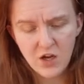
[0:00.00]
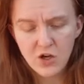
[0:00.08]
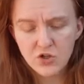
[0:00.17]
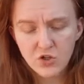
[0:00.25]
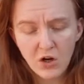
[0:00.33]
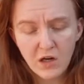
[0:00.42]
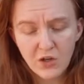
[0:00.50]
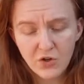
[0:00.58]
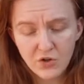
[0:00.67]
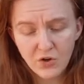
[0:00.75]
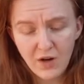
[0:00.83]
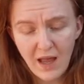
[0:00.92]
Charlotte
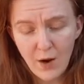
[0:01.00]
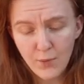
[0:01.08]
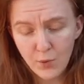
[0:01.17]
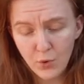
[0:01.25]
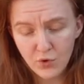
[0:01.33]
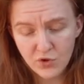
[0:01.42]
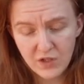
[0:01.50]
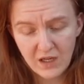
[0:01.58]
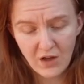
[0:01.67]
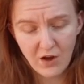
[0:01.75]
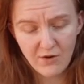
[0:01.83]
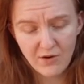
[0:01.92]
could not help
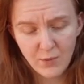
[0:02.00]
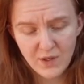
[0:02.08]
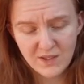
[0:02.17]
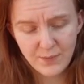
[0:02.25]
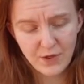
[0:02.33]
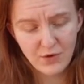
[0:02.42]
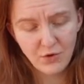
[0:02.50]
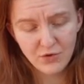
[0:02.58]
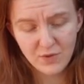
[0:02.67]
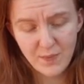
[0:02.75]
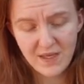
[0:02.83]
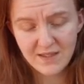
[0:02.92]
cautioning her in a whisper not
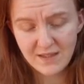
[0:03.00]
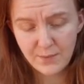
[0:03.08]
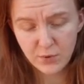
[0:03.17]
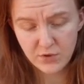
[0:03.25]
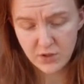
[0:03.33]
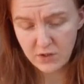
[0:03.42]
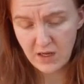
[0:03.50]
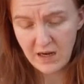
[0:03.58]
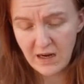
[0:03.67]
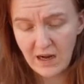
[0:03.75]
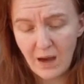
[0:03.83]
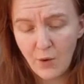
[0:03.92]
to be a simpleton
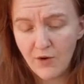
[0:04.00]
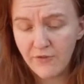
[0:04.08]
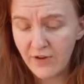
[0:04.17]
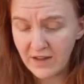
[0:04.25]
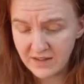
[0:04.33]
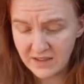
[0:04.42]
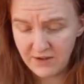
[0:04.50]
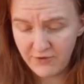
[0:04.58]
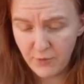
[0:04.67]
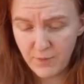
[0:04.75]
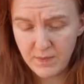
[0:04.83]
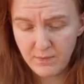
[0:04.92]
and allow her fancy for